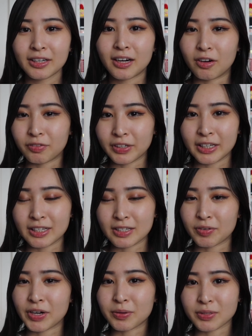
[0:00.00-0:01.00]
Hopefully this
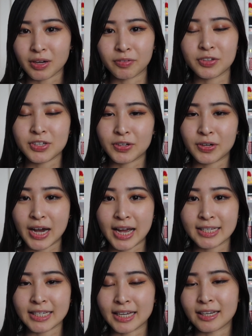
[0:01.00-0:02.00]
video is helpful to you
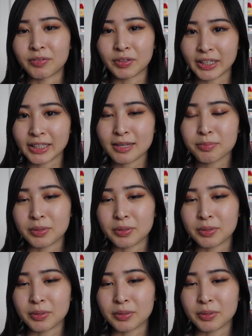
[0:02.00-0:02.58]
guys and if you liked it,